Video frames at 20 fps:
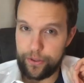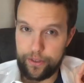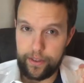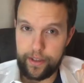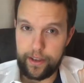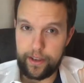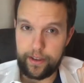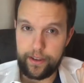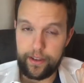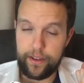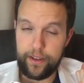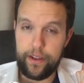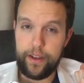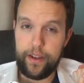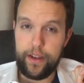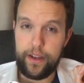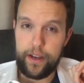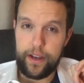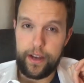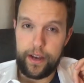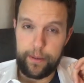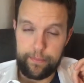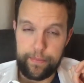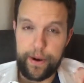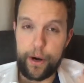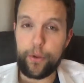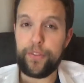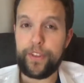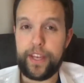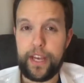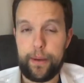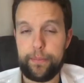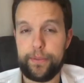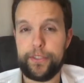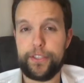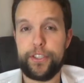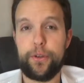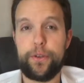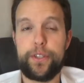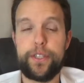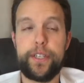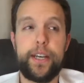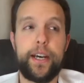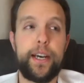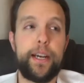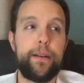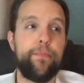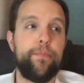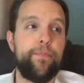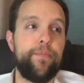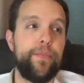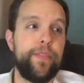think about the episode tonight.